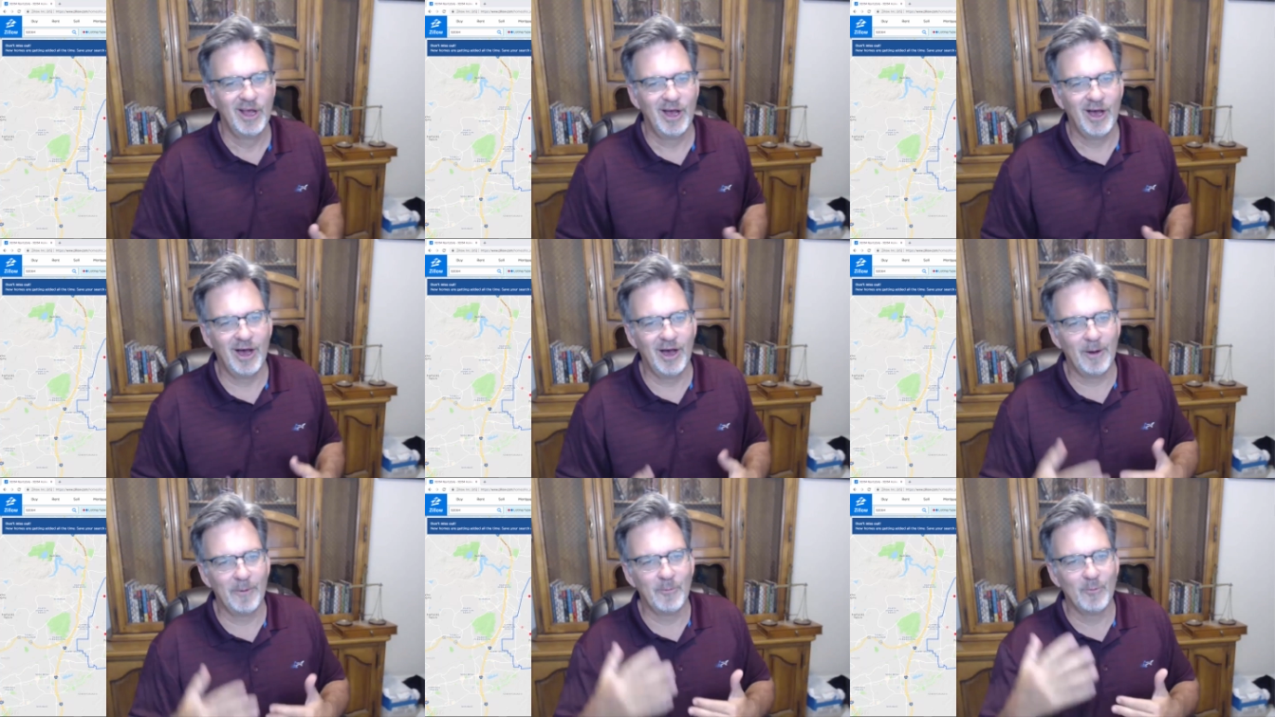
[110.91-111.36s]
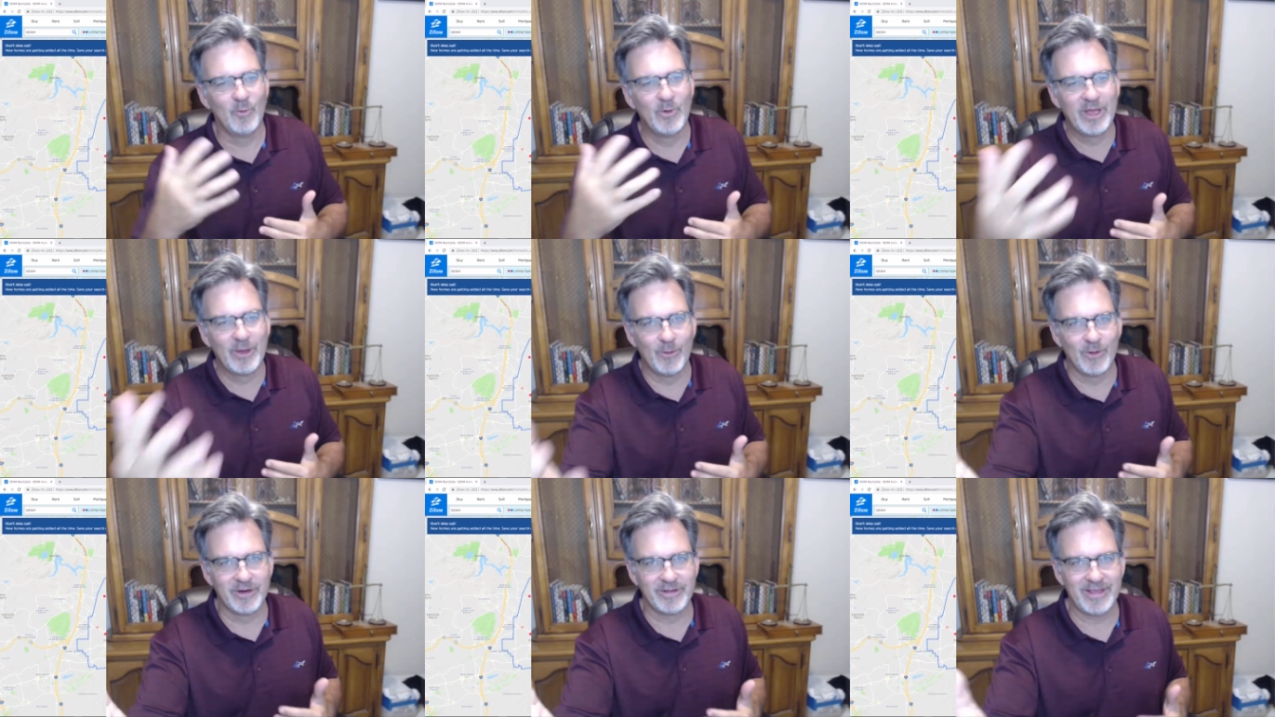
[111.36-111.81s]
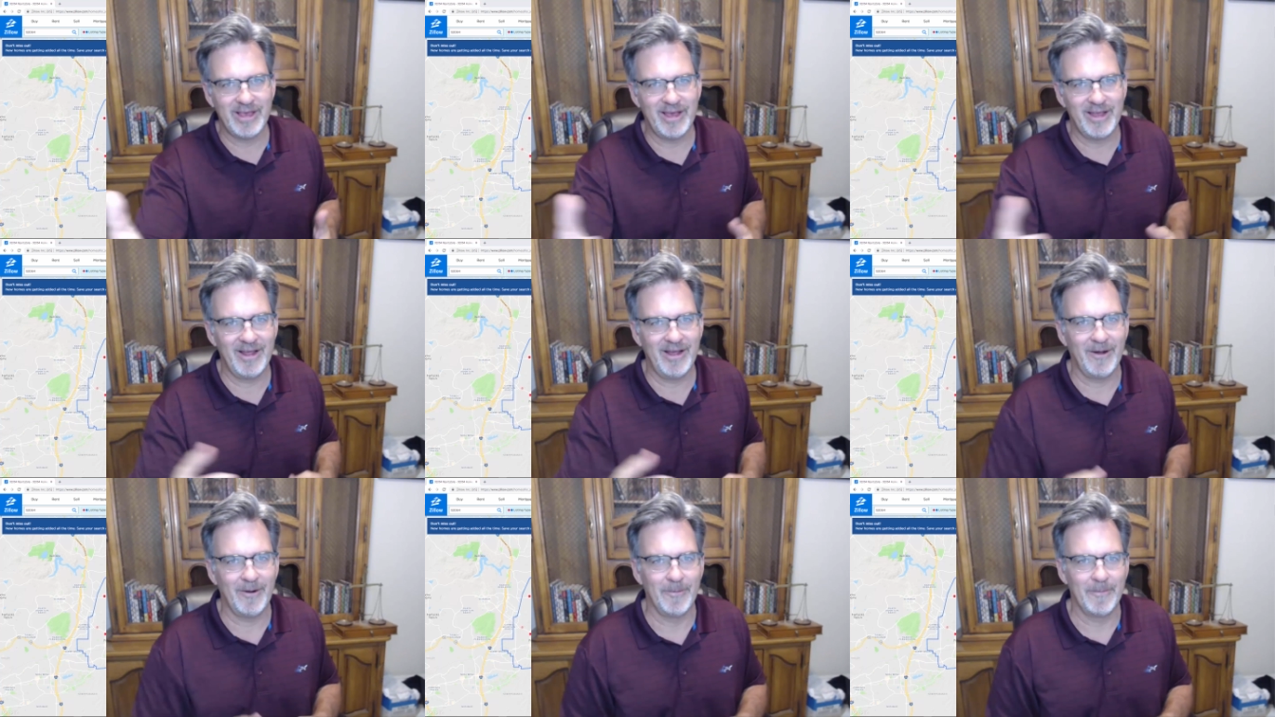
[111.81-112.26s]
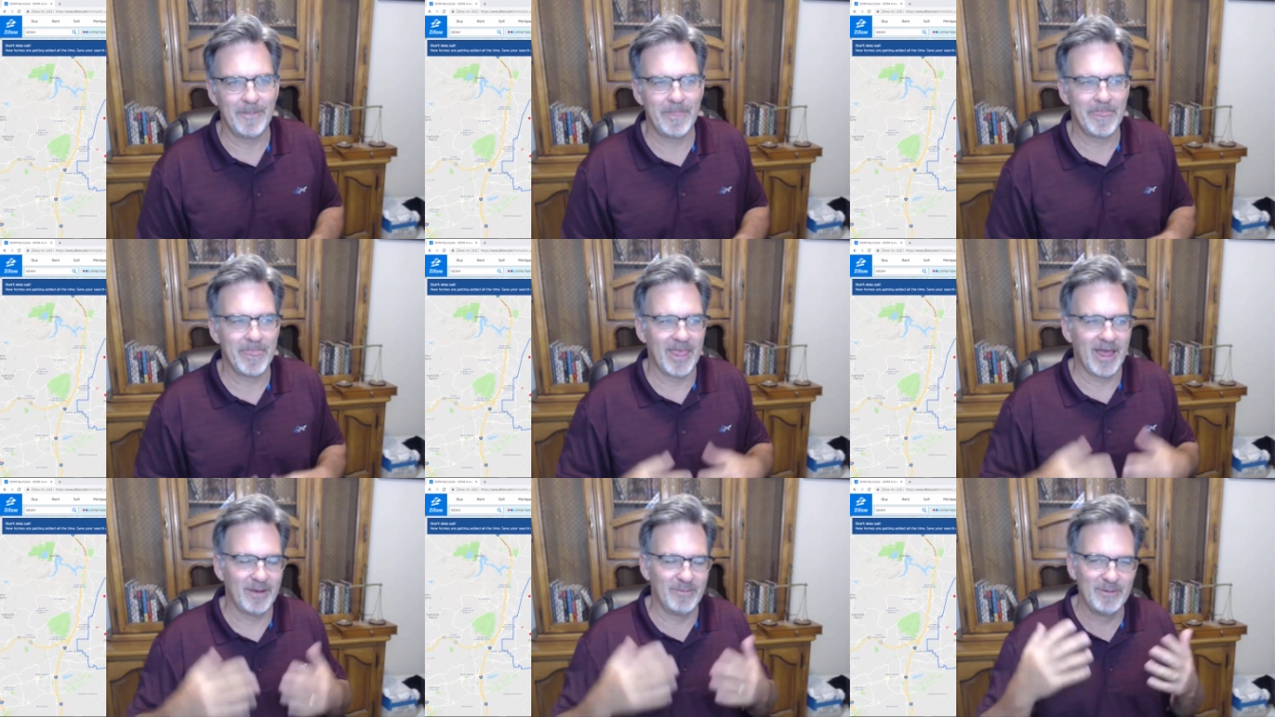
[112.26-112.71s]
Um, we can work that out.
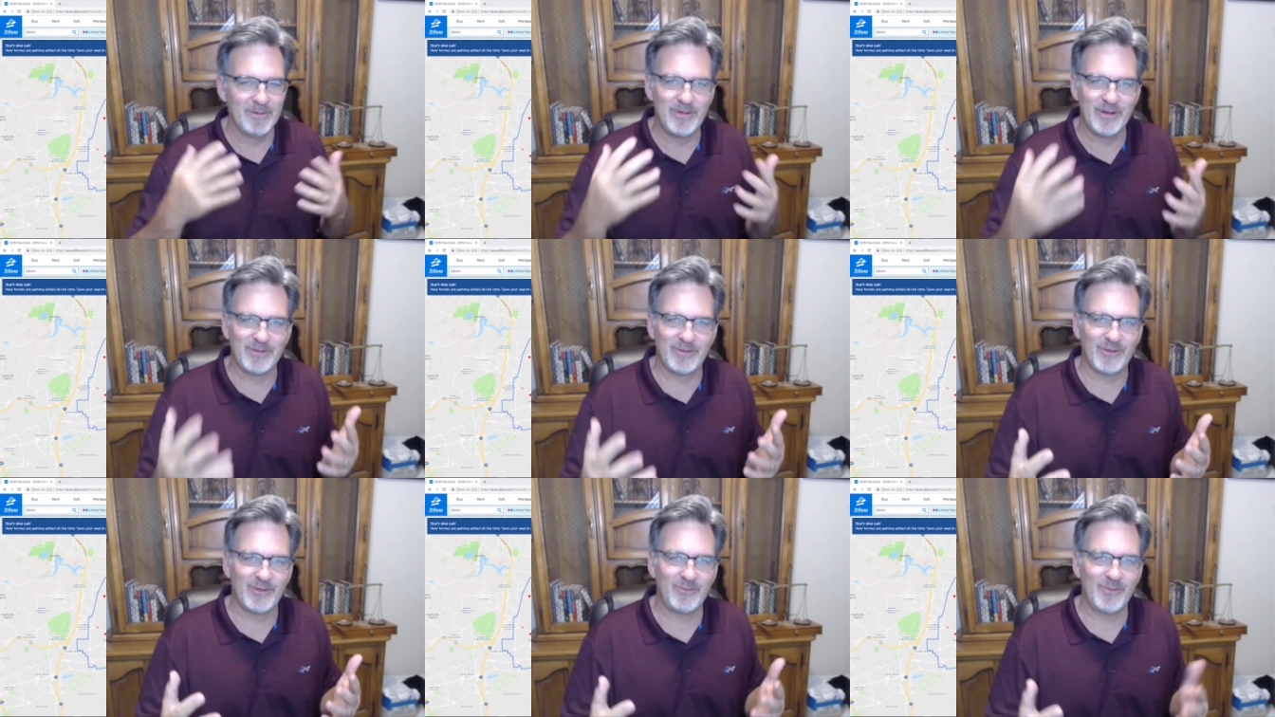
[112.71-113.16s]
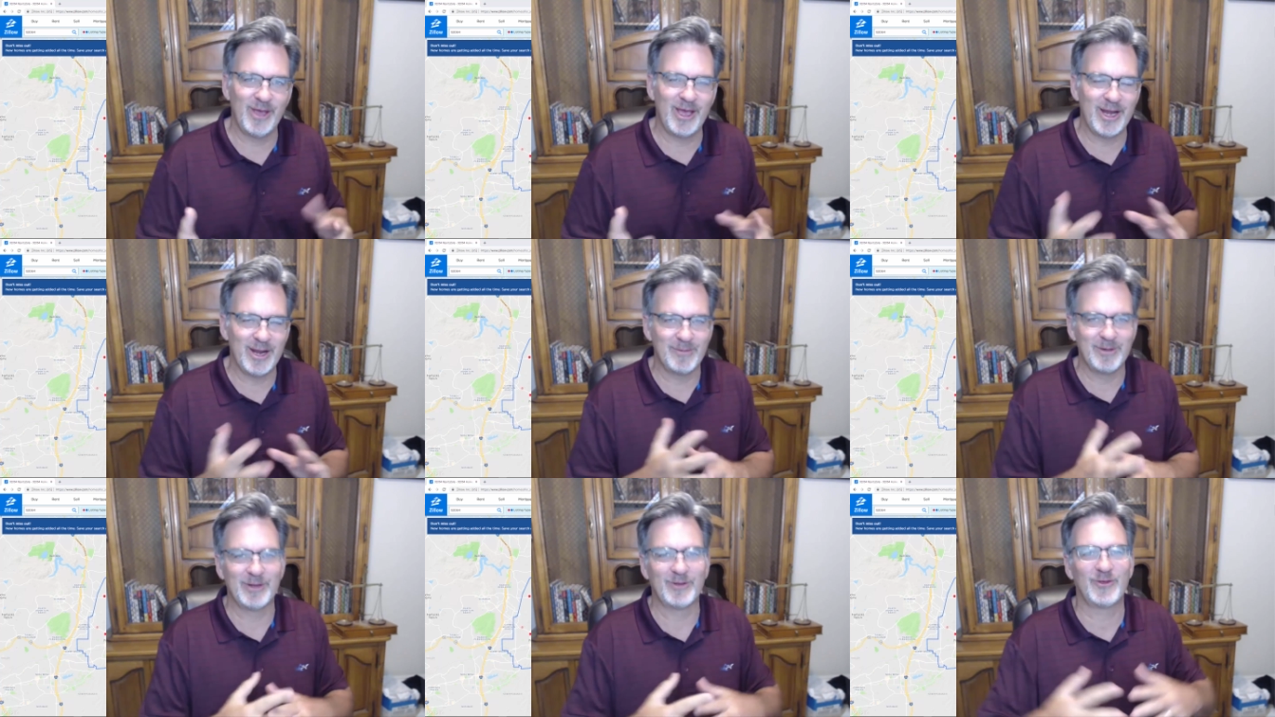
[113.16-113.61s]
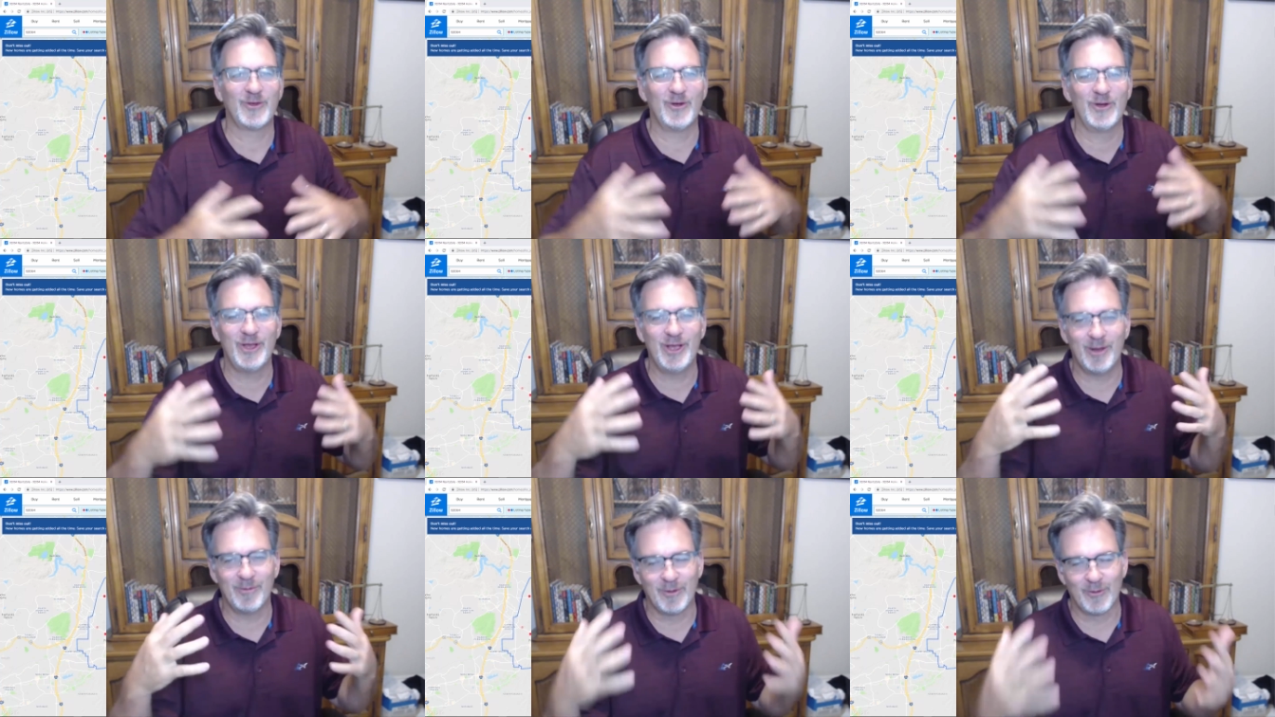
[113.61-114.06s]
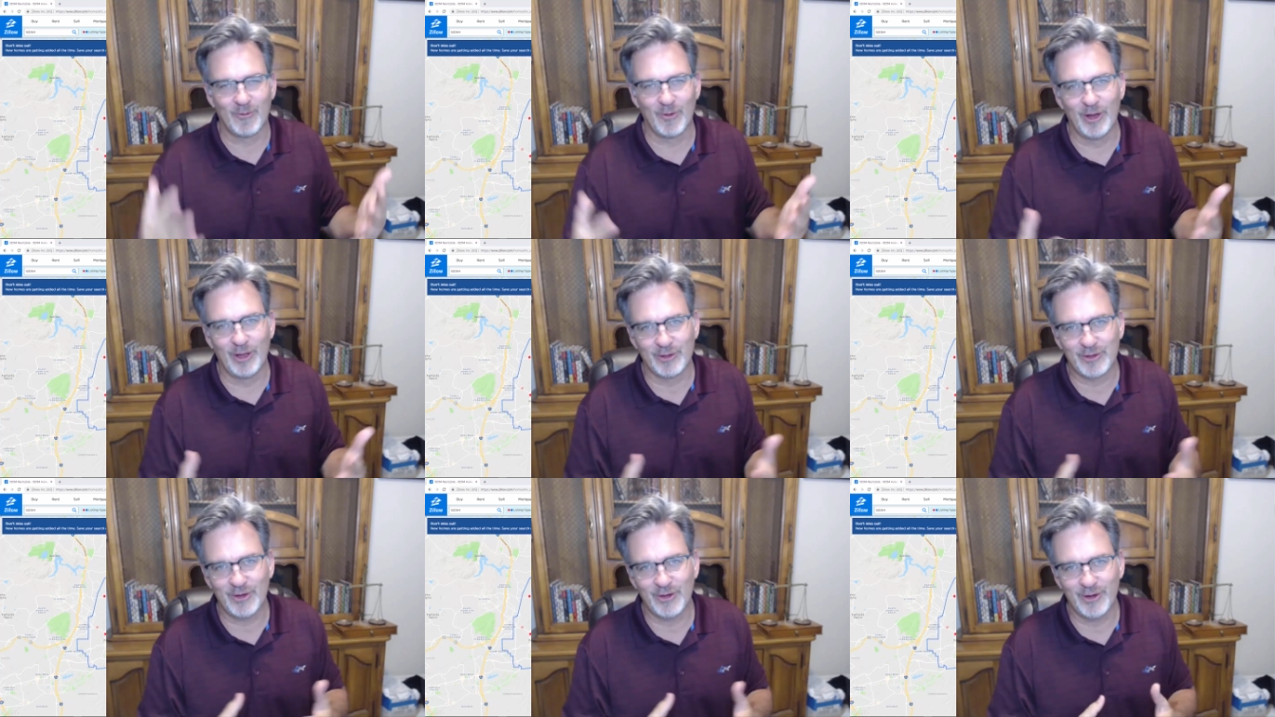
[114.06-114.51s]
I'm a businessman, I'm an attorney, I'm a
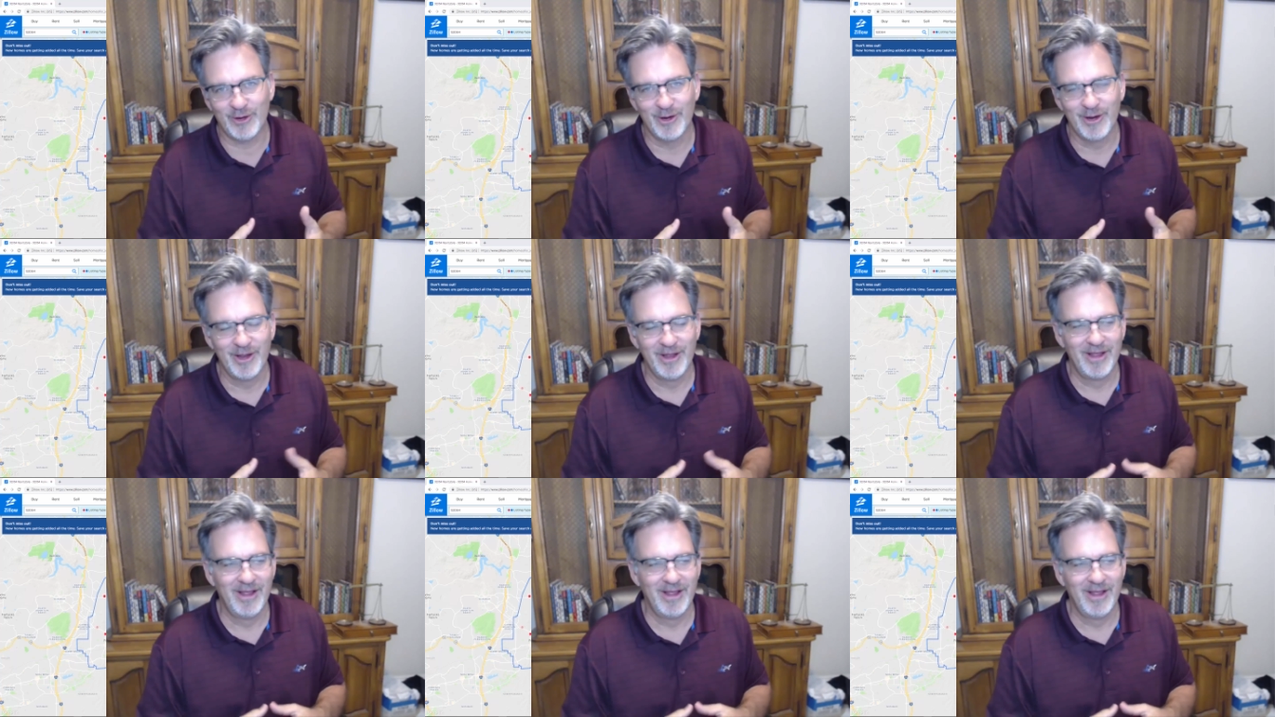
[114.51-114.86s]
realtor,